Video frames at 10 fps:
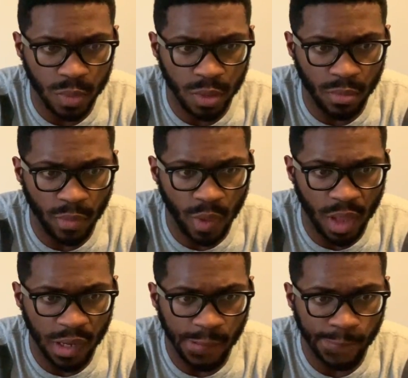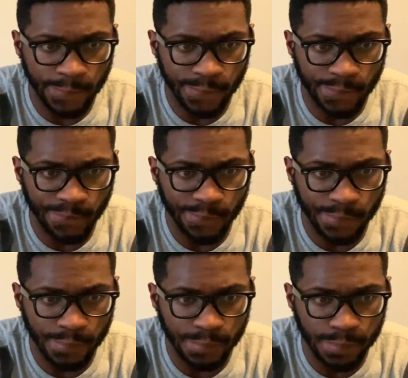It felt like we were driving
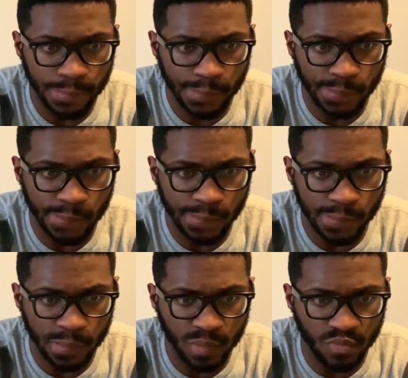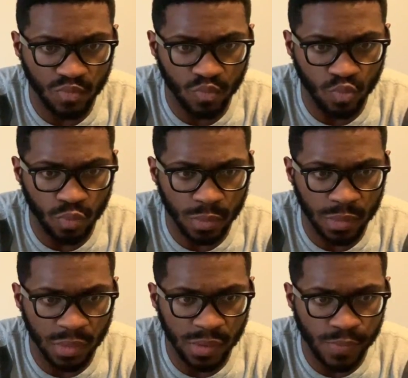forever, but it had only
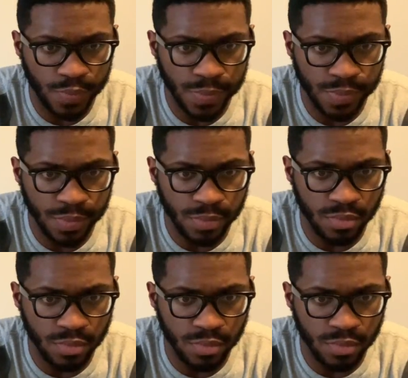been 10 minutes.